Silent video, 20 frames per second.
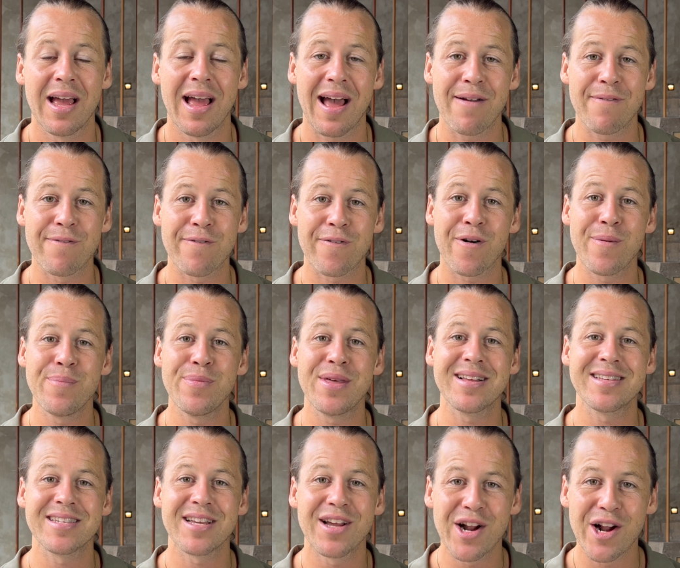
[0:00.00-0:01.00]
And from
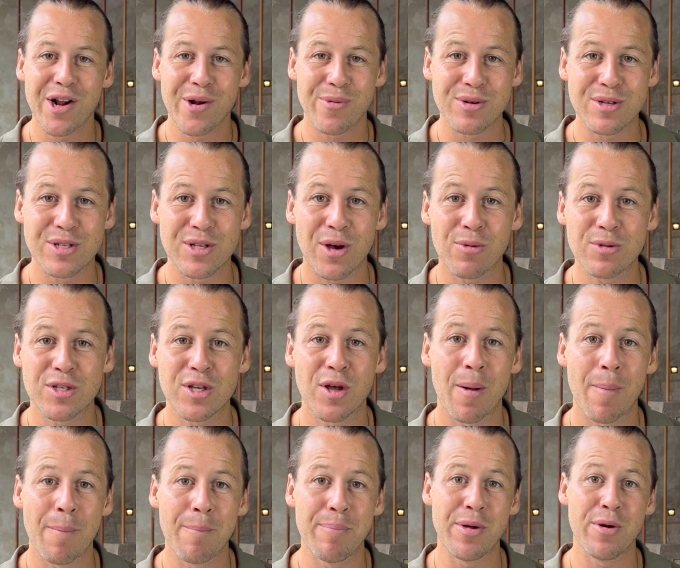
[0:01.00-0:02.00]
this, results
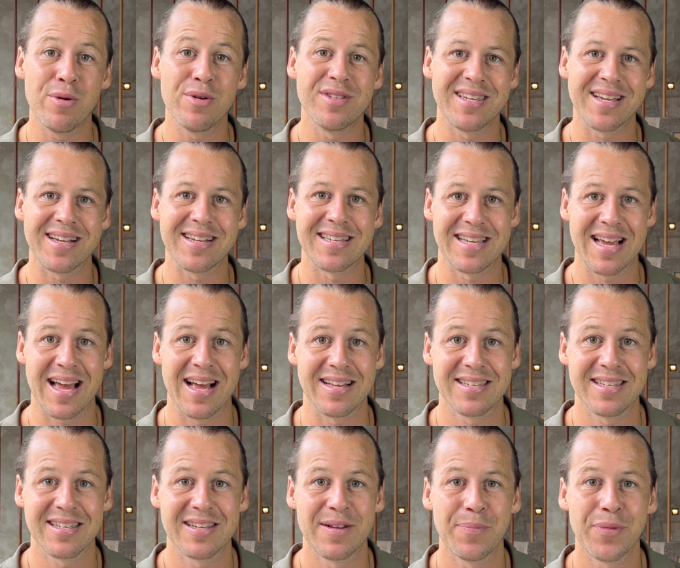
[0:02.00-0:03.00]
build
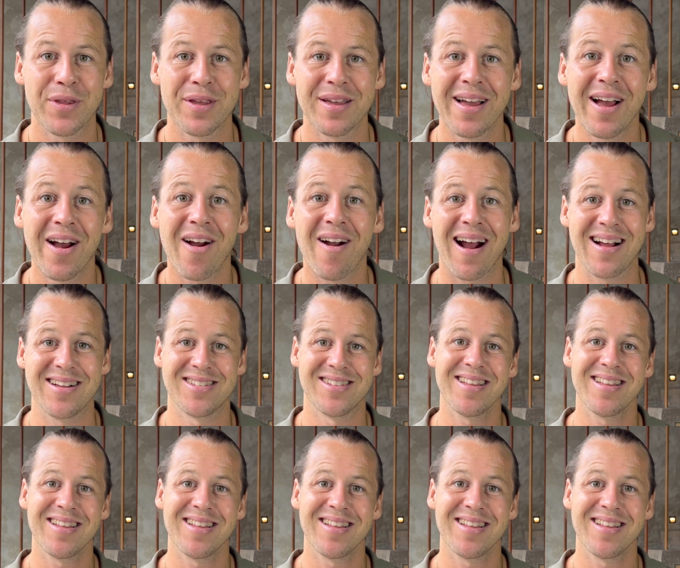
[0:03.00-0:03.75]
success. All right, so